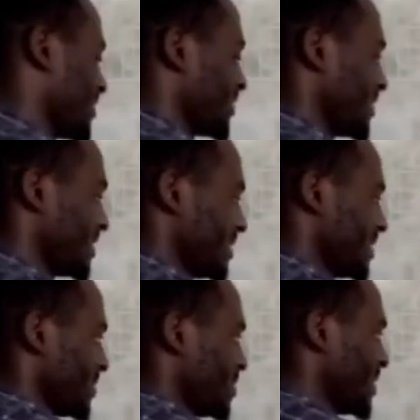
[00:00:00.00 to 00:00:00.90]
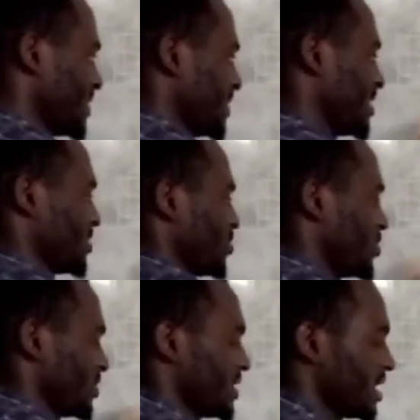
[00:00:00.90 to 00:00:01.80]
have some space here to
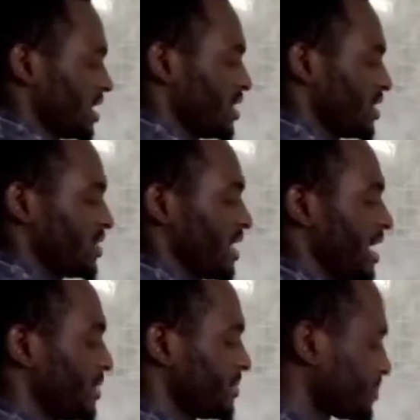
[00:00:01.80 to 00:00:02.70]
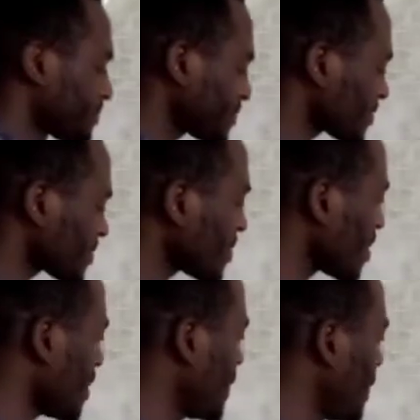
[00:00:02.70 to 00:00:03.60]
use. Okay,
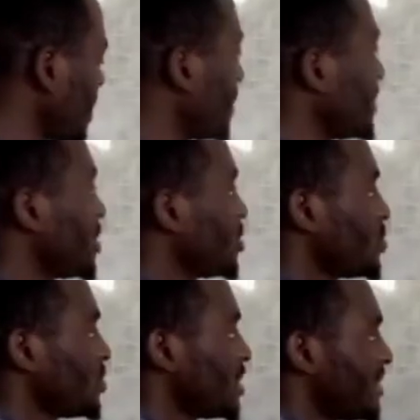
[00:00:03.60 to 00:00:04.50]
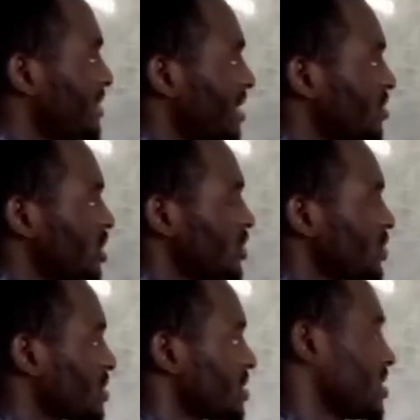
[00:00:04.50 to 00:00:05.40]
Then let me now
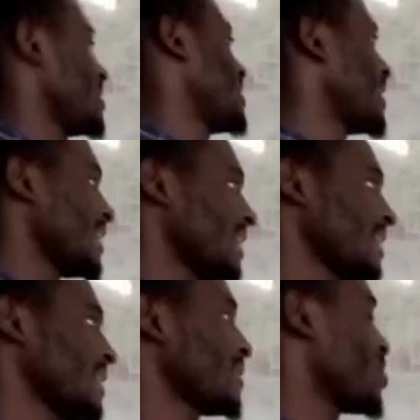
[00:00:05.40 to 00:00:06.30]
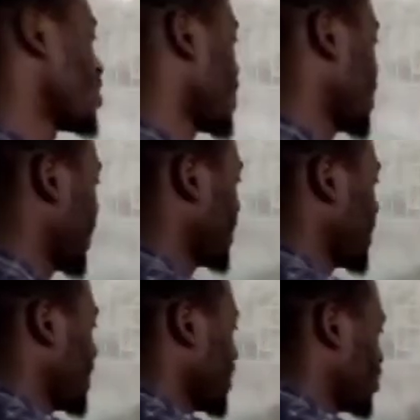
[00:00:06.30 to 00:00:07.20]
use cosine.
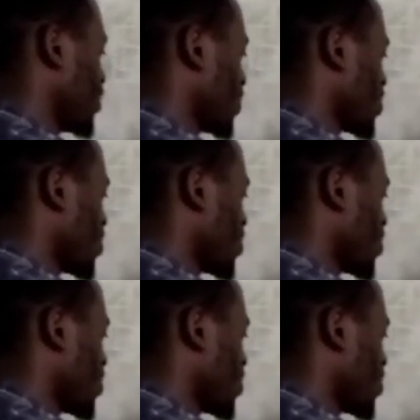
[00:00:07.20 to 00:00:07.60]
So